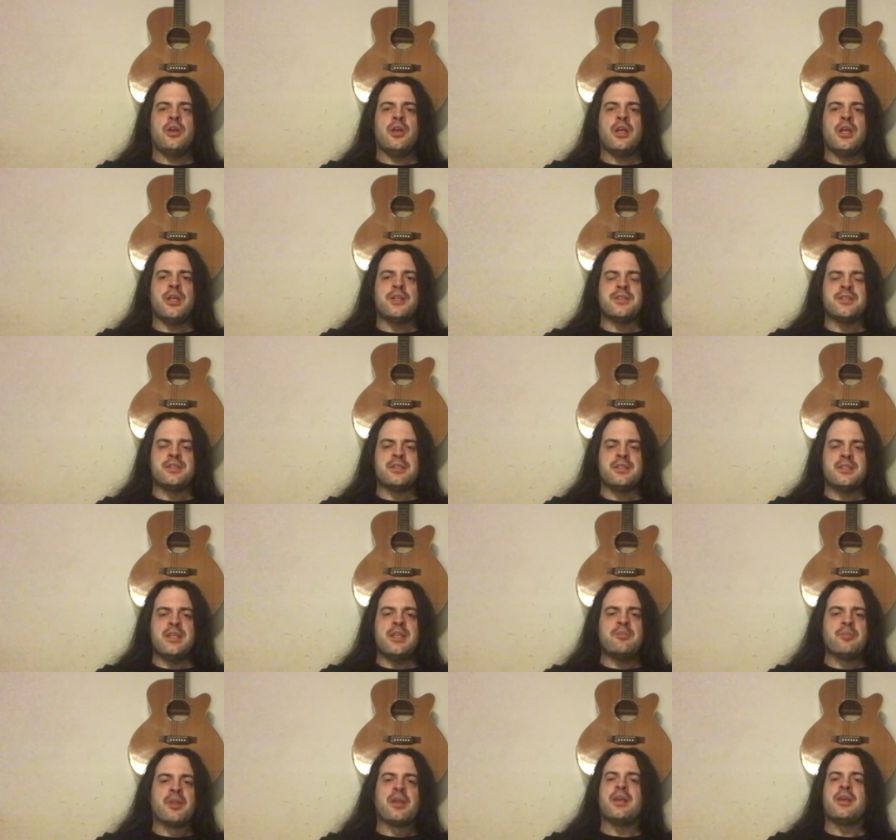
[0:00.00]
is
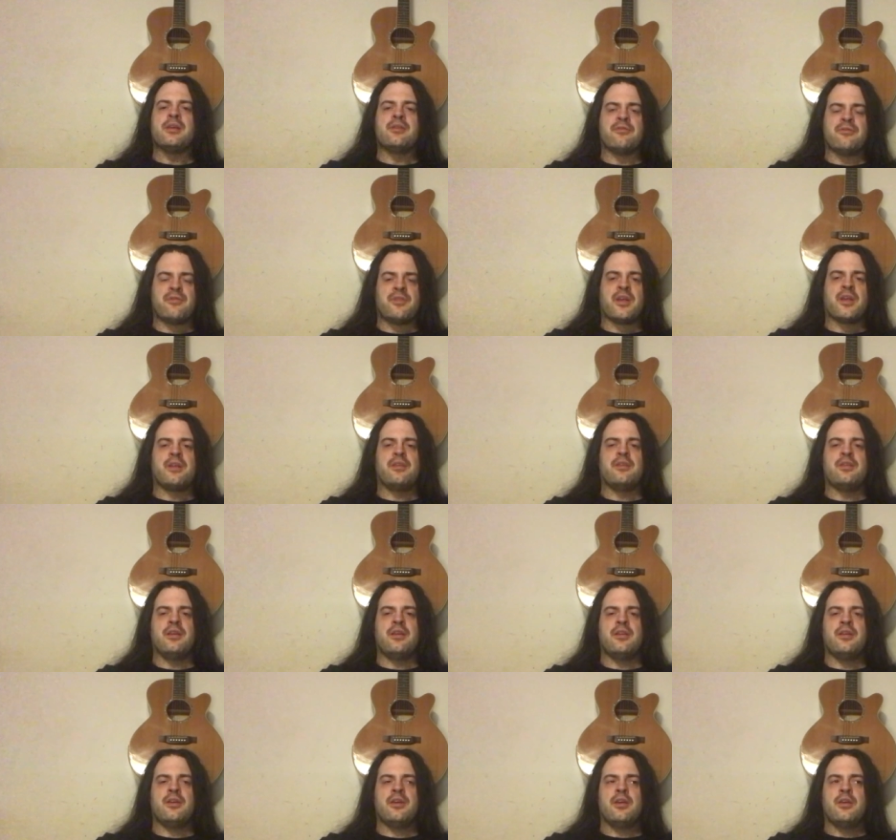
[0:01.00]
deeply
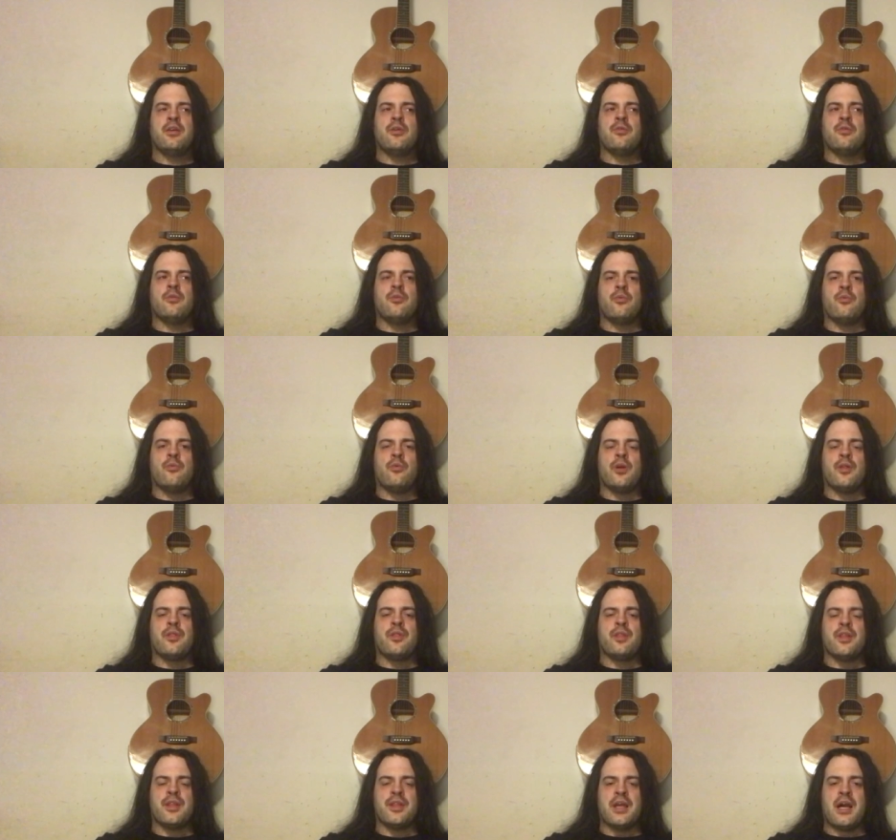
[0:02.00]
conflicted
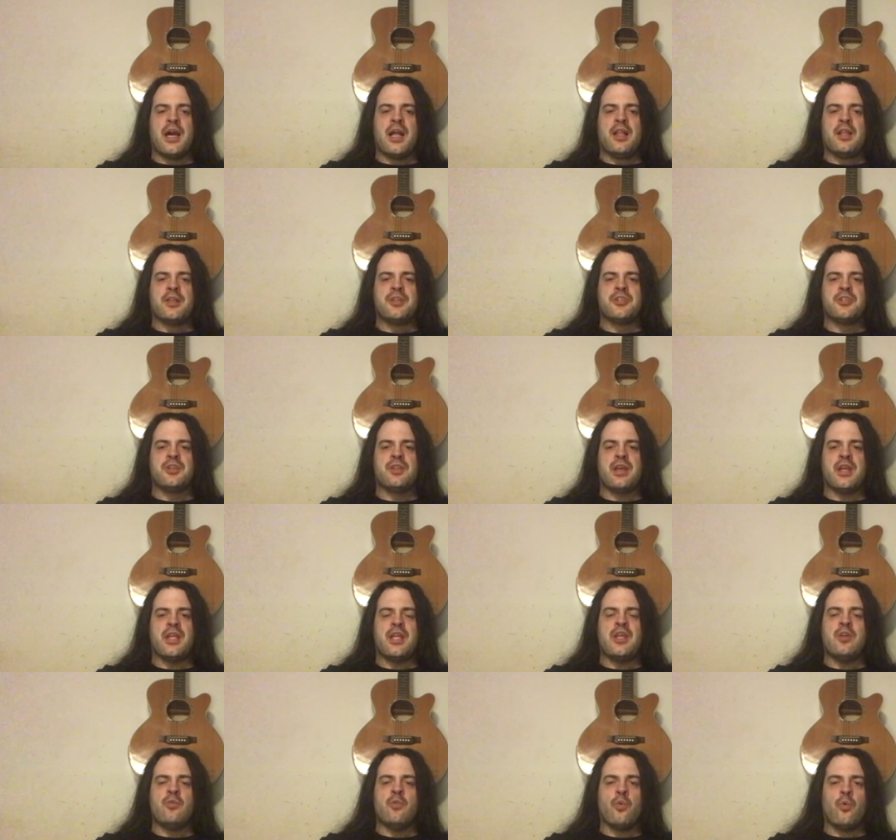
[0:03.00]
with the knowledge that
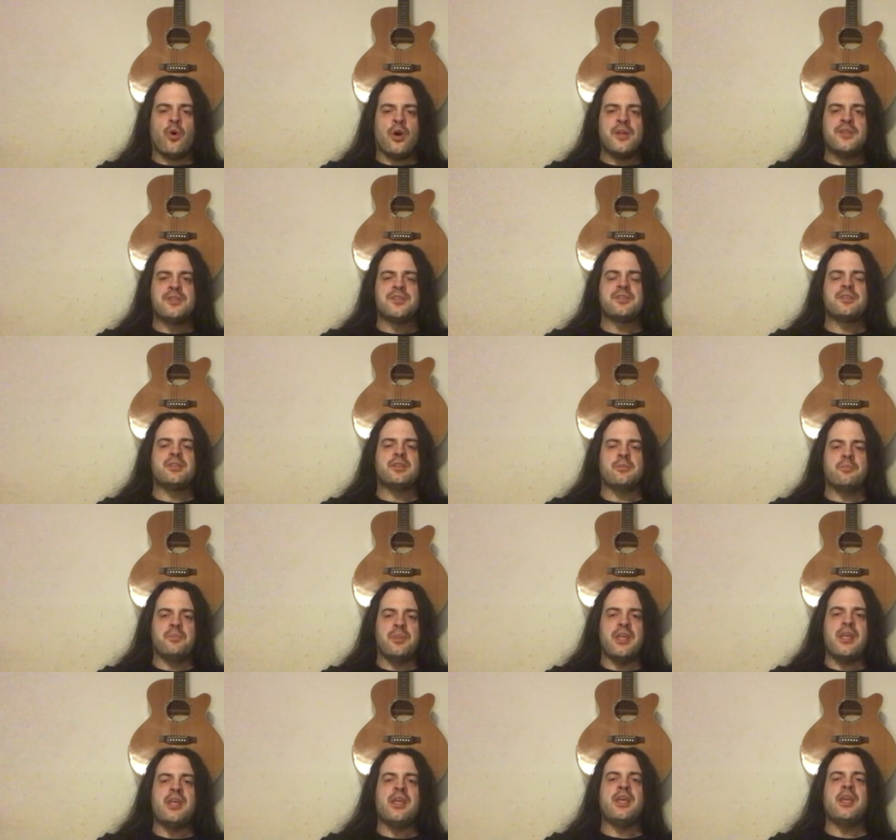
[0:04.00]
he wants to
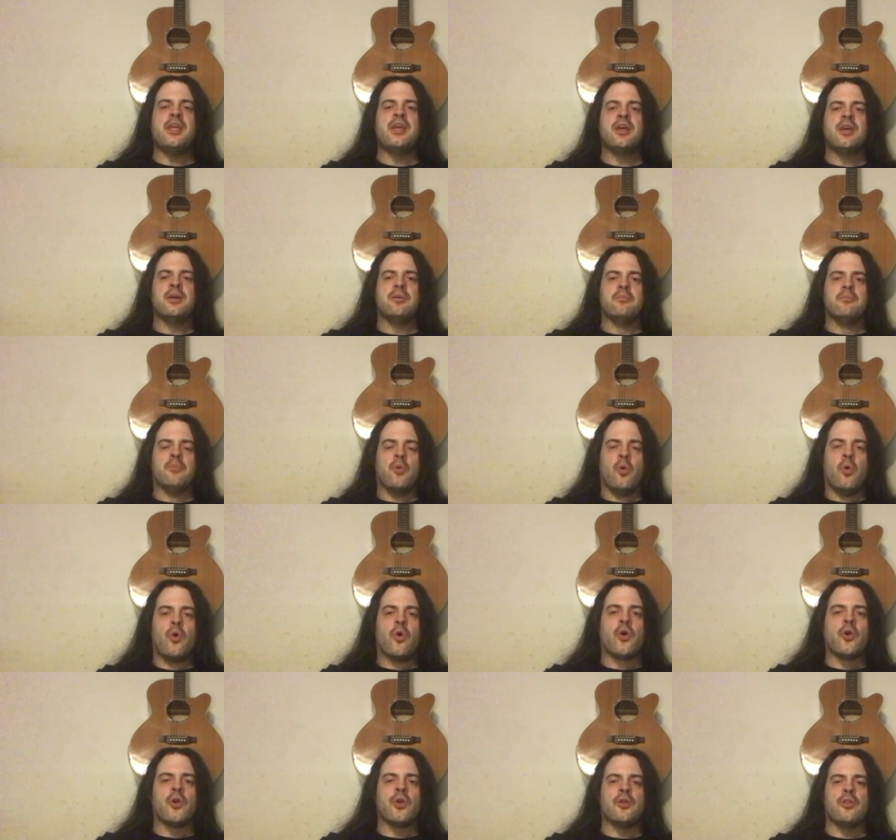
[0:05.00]
be
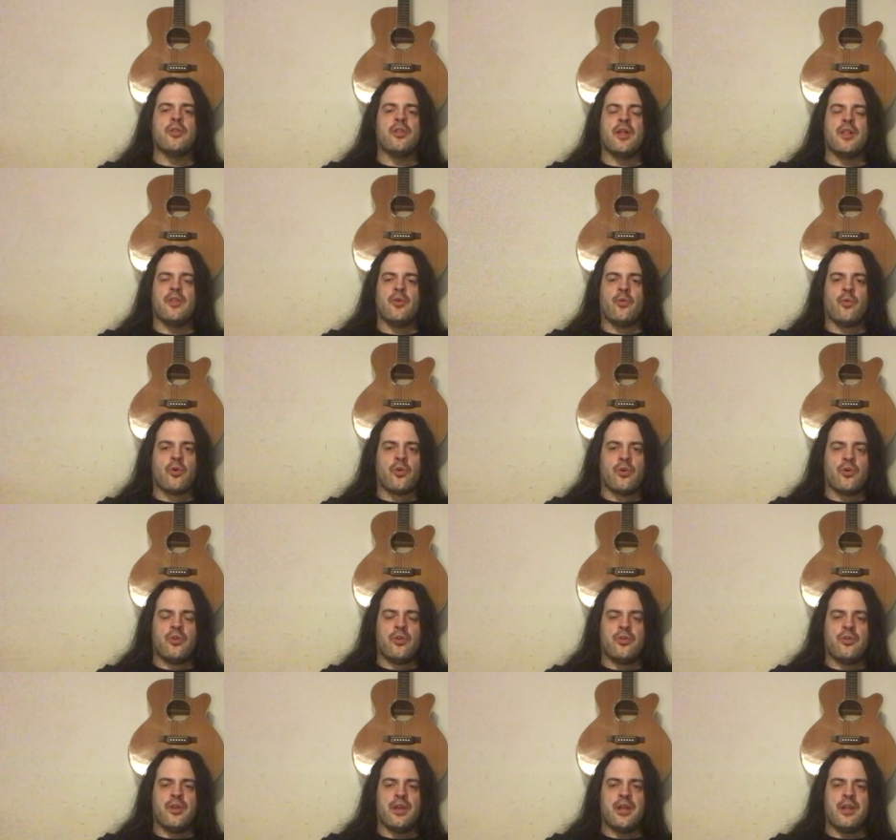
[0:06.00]
more than the
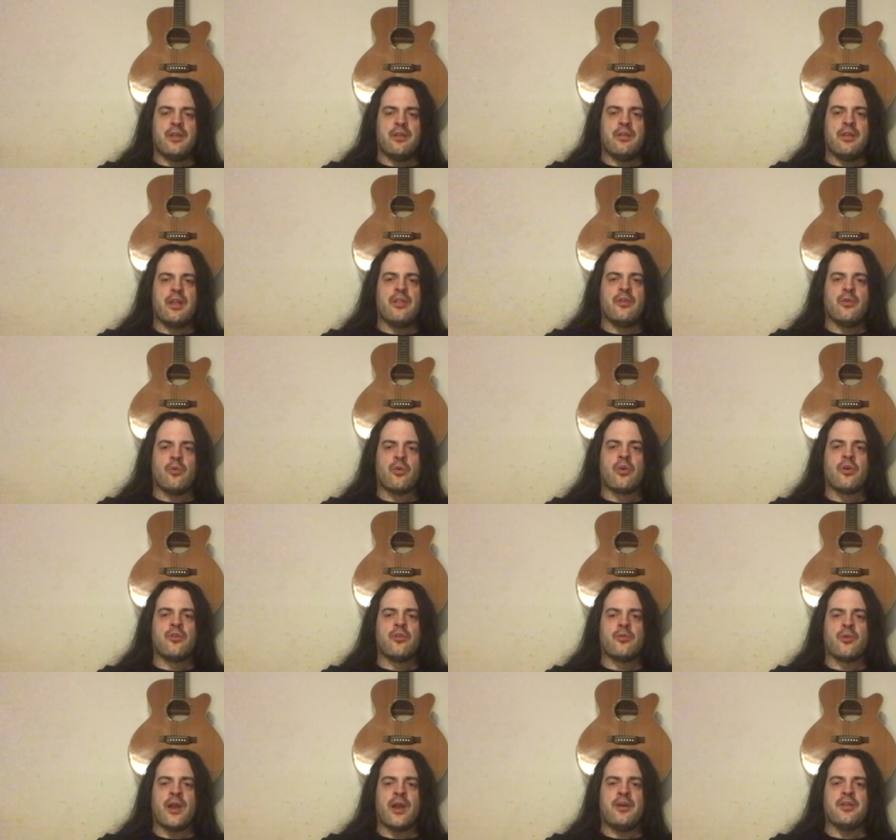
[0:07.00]
world than, than the world
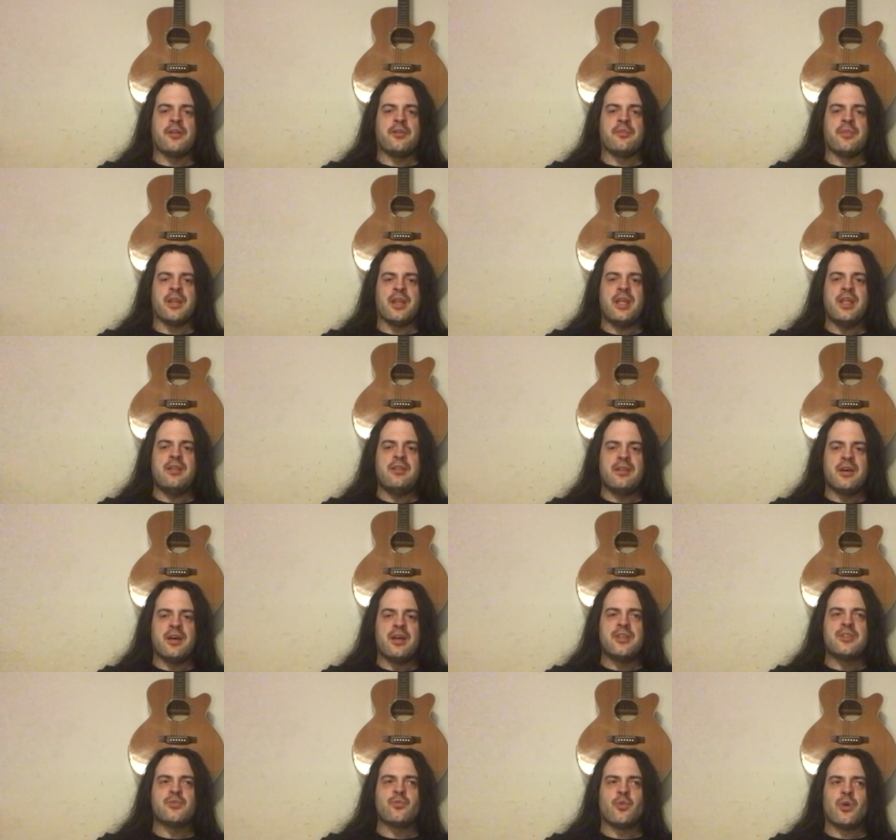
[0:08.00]
around him that he
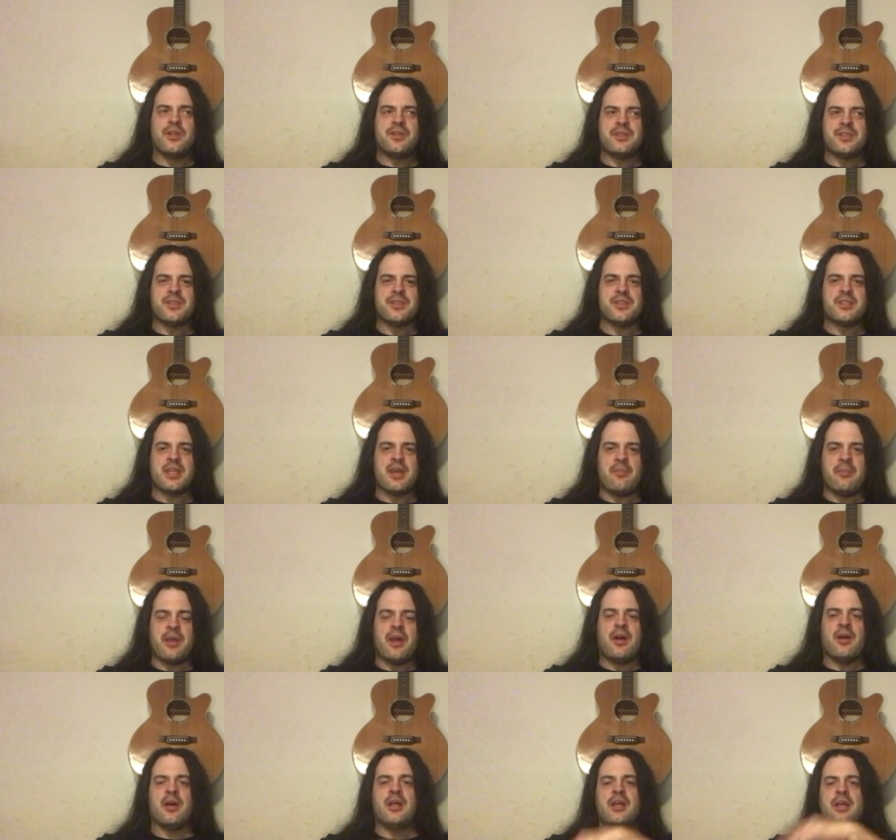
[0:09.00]
does want to step
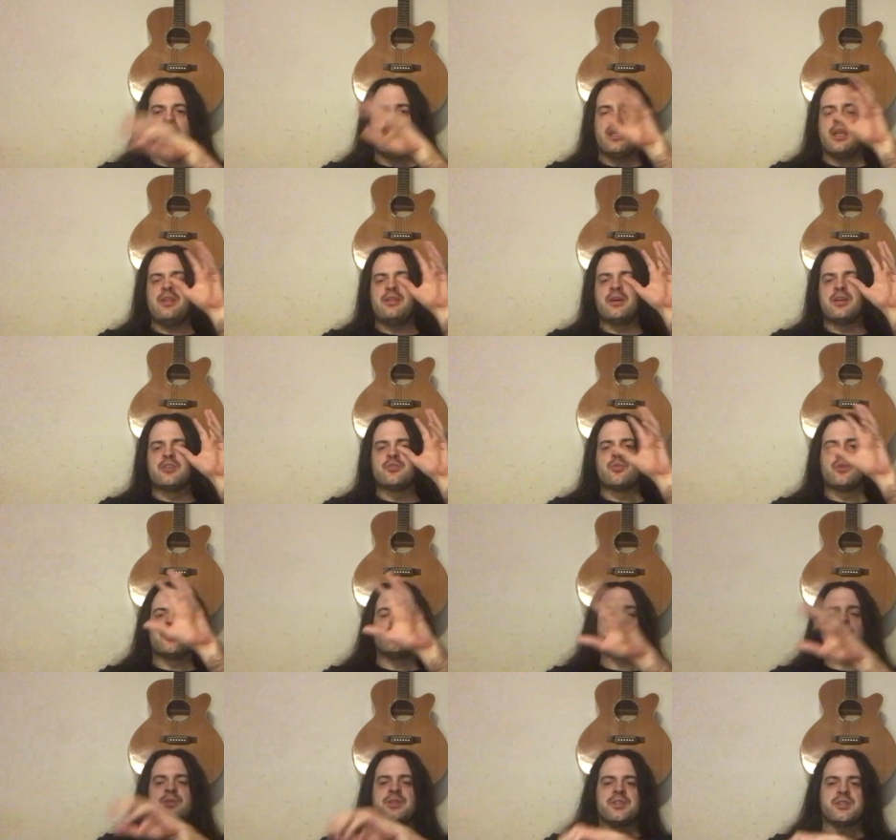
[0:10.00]
out he does want
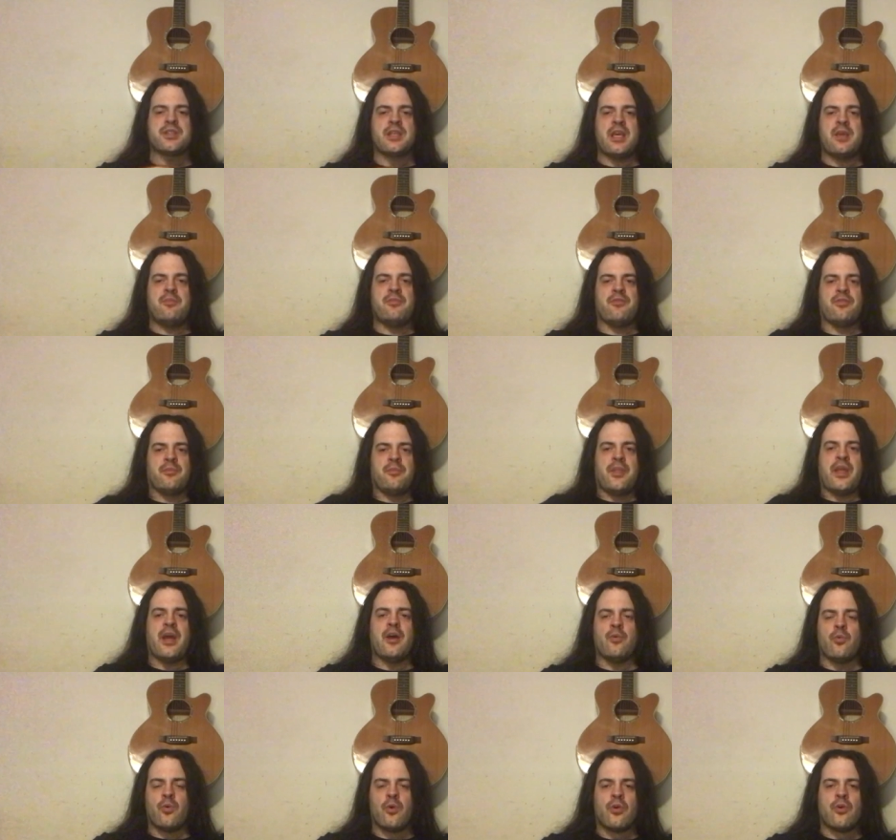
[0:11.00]
to escape from
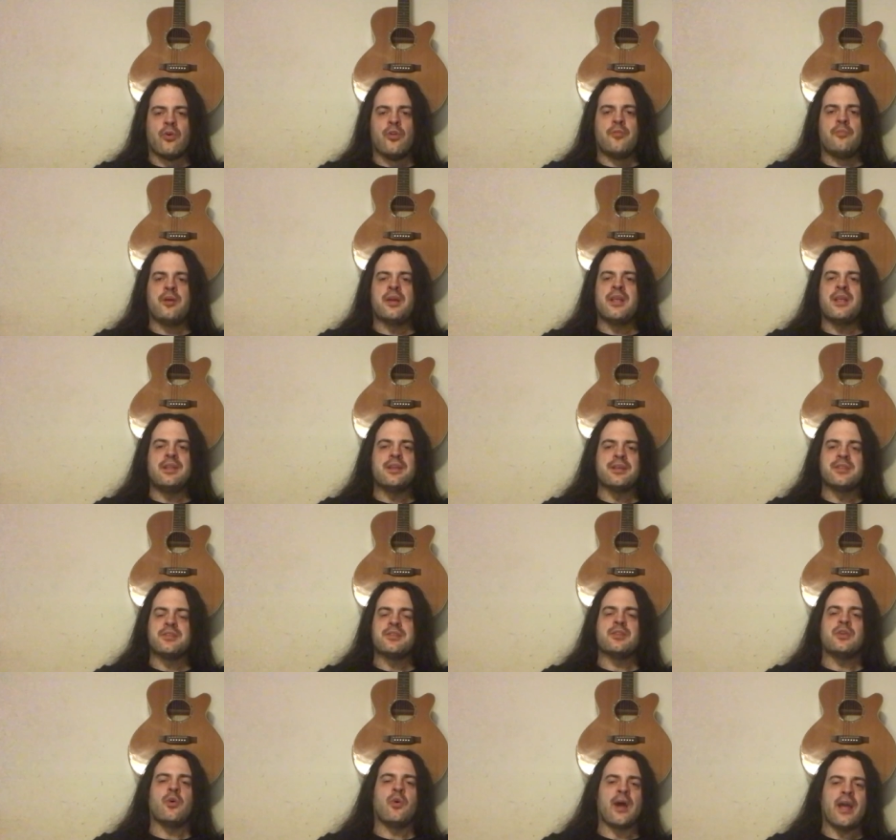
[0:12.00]
that world but he
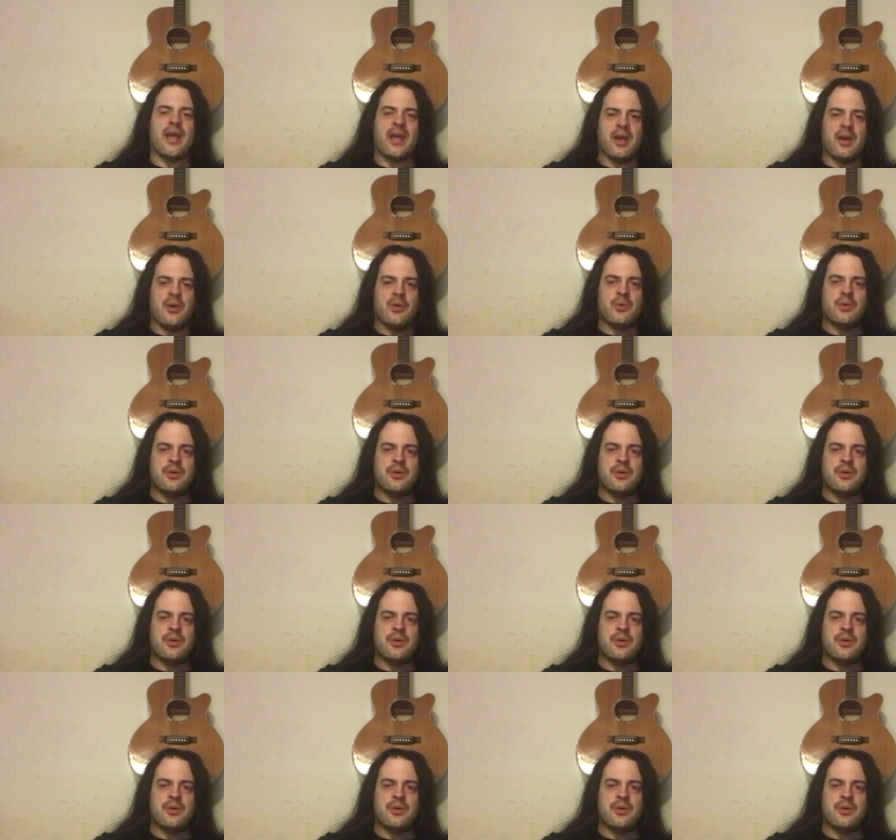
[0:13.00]
doesn't know how